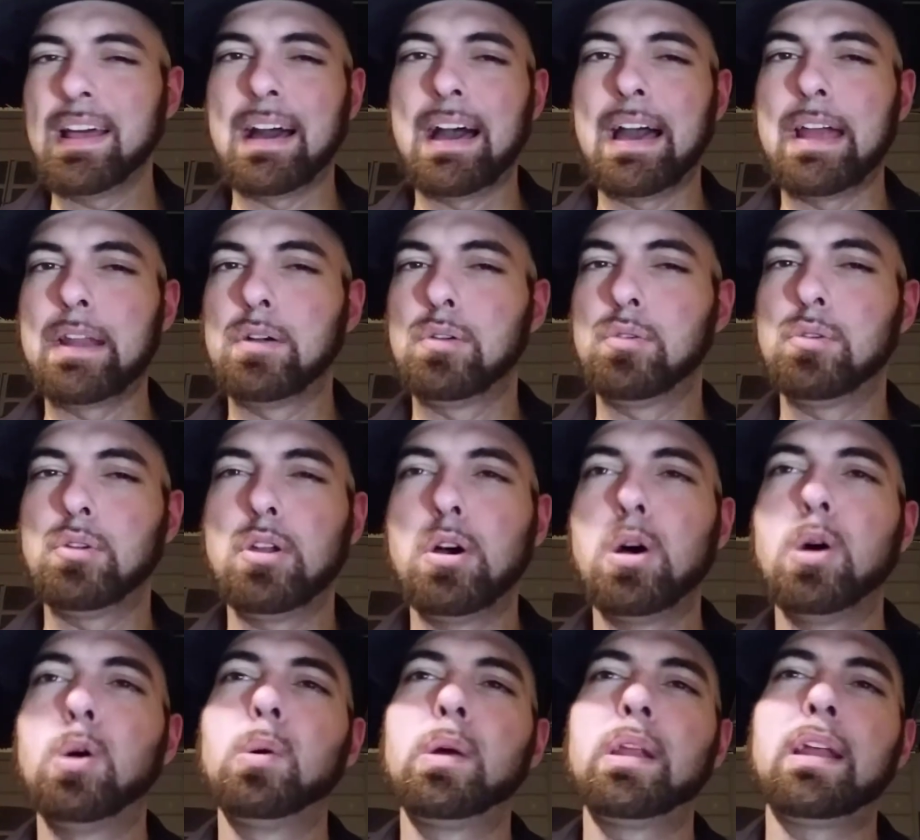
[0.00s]
I don't
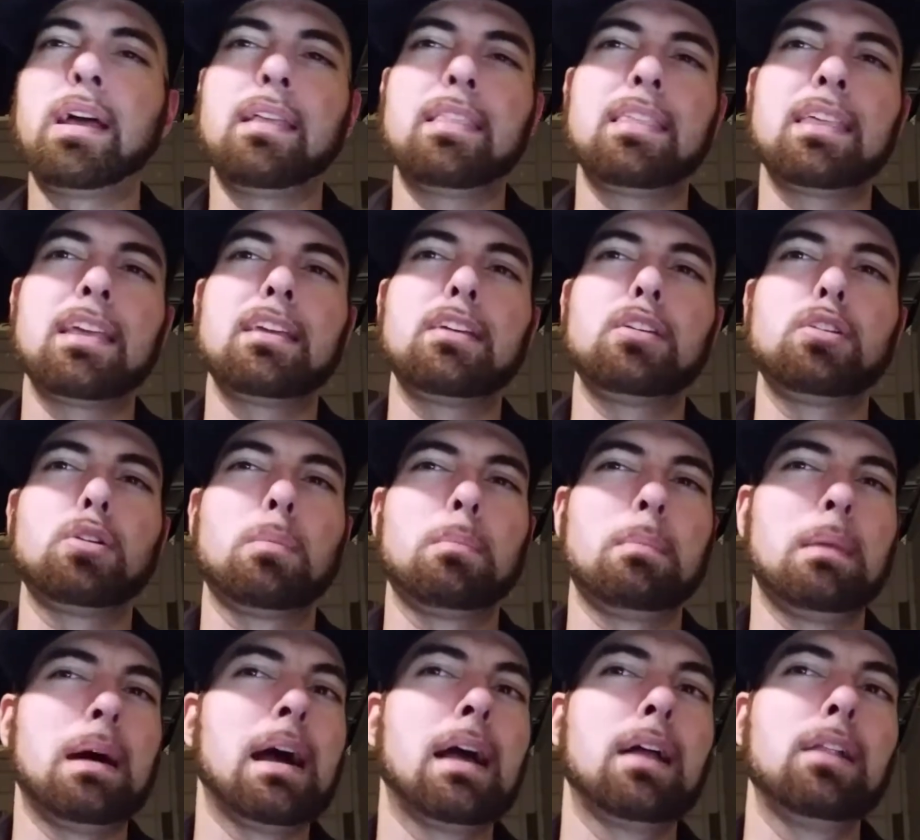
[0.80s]
know, and I think your
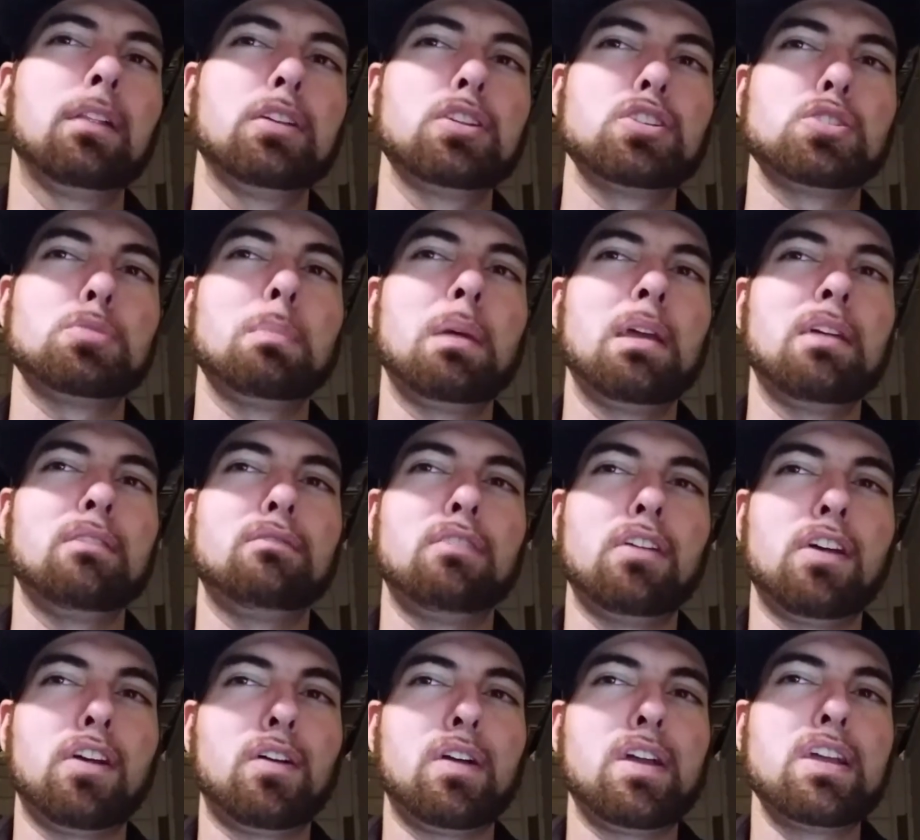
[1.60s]
mileage may
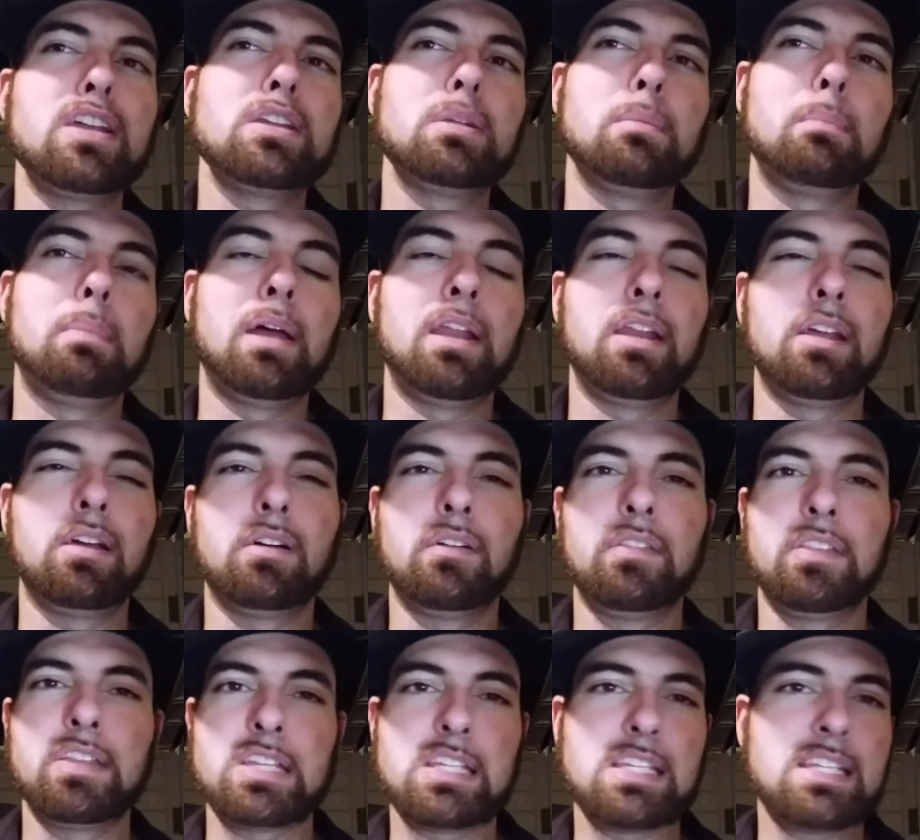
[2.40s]
vary depending
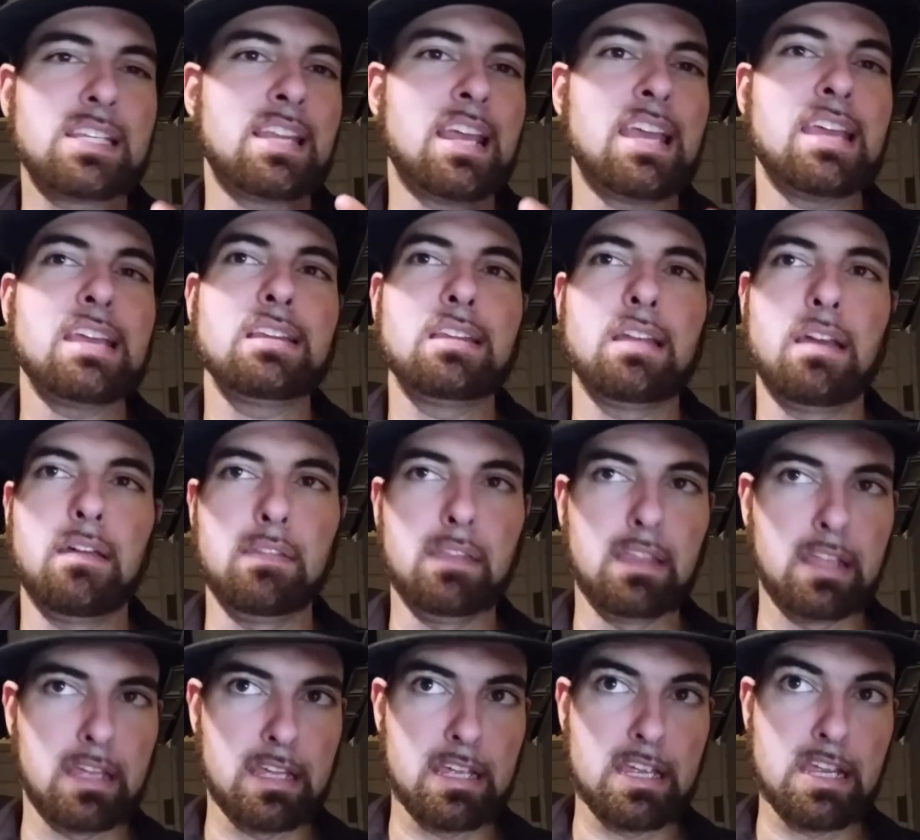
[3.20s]
on the state
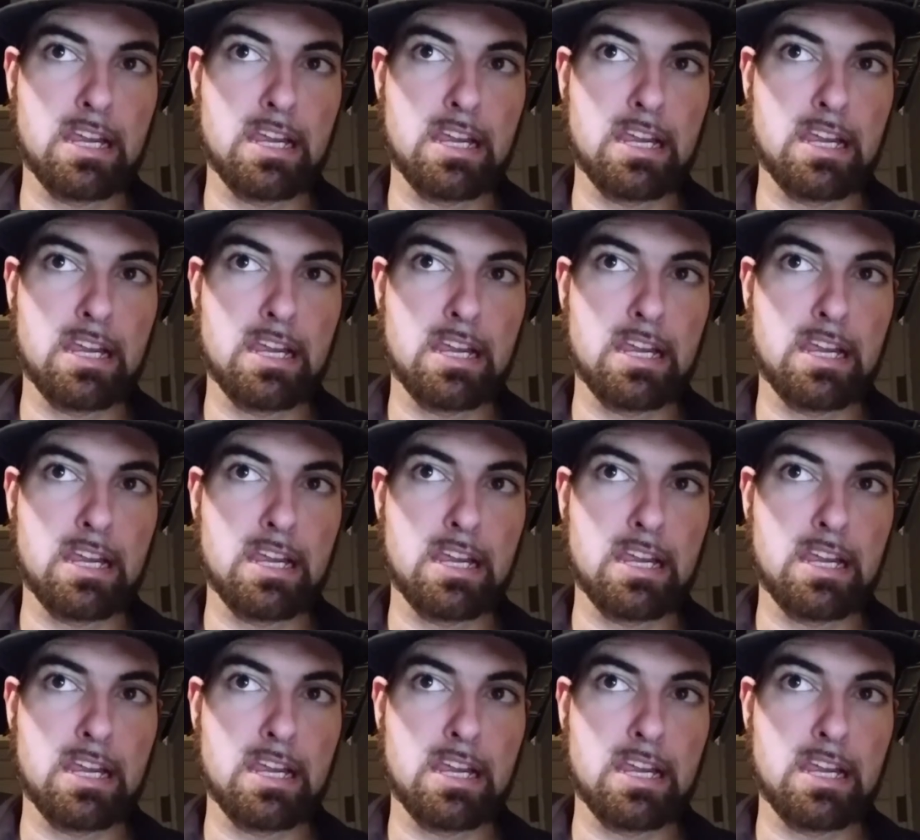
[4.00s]
and the